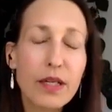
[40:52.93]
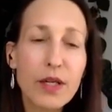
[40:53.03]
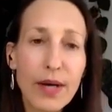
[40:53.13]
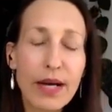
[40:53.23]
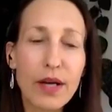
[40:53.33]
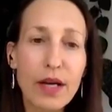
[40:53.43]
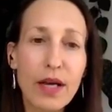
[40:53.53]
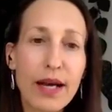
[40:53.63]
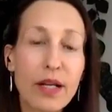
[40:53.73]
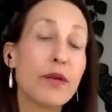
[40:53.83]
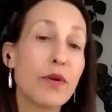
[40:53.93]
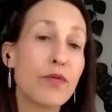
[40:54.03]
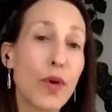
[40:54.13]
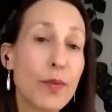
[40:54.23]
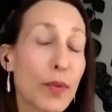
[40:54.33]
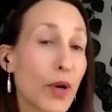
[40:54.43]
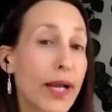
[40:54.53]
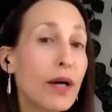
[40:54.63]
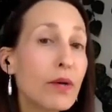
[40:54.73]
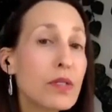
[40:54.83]
how to avoid
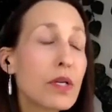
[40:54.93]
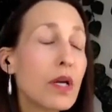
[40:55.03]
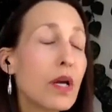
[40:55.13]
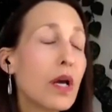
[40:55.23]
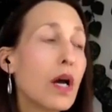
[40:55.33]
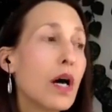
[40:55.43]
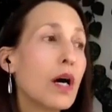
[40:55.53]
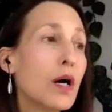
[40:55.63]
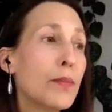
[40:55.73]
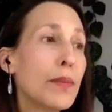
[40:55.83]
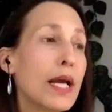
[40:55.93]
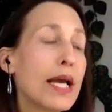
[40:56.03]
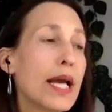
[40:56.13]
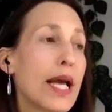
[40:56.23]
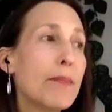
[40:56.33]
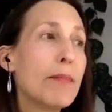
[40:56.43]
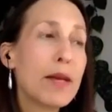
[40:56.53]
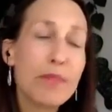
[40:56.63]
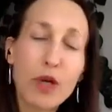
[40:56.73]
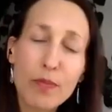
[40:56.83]
burnout. My
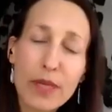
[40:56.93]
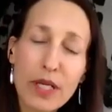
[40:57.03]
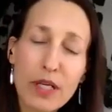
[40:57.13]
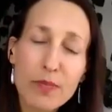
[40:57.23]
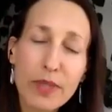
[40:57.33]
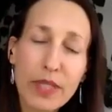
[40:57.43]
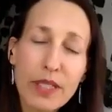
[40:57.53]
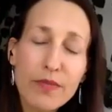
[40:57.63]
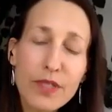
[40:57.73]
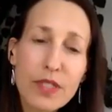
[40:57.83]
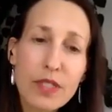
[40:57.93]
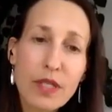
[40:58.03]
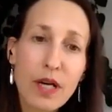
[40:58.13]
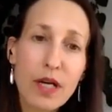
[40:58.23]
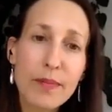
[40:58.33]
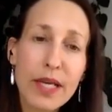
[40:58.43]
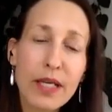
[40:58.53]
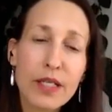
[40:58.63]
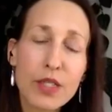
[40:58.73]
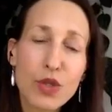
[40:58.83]
book, Beyond Beliefs,
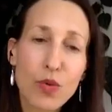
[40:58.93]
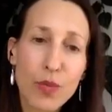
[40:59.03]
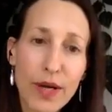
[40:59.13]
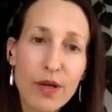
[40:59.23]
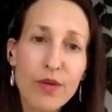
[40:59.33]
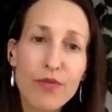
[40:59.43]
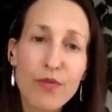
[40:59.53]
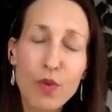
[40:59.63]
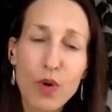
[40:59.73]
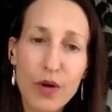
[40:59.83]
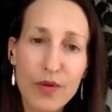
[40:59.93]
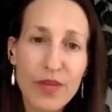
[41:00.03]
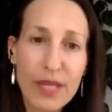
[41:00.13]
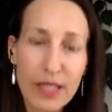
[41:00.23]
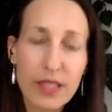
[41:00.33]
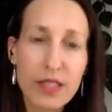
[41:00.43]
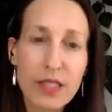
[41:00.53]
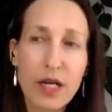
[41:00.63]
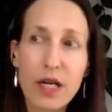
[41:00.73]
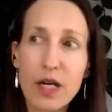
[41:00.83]
is written for vegans
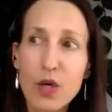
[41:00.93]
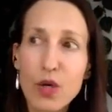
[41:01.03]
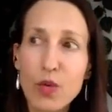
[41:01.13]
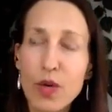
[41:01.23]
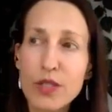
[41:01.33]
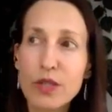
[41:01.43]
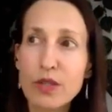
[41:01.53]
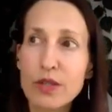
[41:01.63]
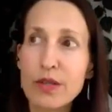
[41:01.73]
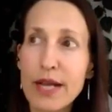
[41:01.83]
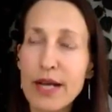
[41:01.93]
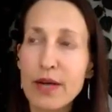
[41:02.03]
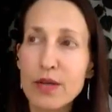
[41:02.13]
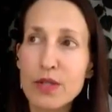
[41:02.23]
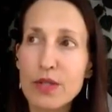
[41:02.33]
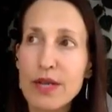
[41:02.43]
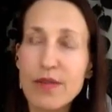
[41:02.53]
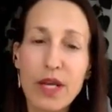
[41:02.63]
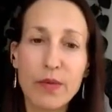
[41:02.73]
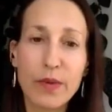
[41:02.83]
who want to learn how to
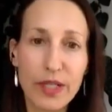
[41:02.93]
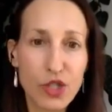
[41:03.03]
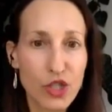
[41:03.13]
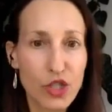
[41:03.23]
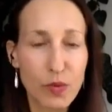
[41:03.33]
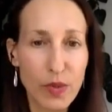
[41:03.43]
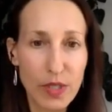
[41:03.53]
navigate relationships with